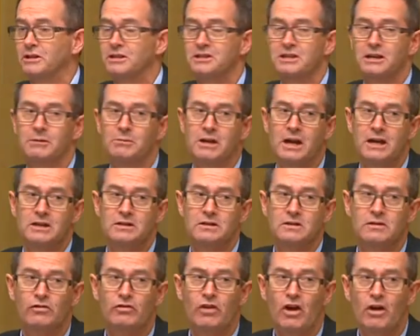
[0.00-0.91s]
in some
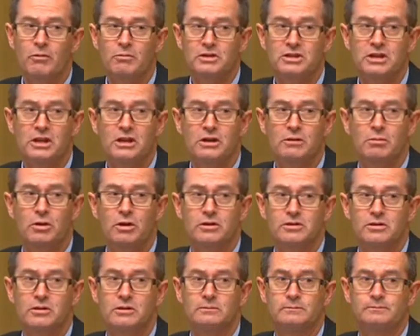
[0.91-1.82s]
cases 5%
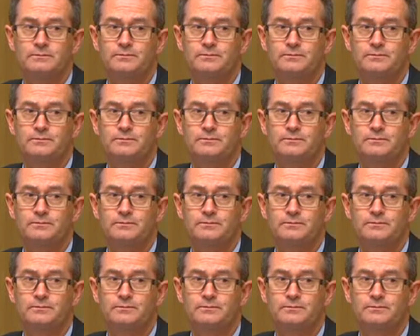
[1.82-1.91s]
deposit.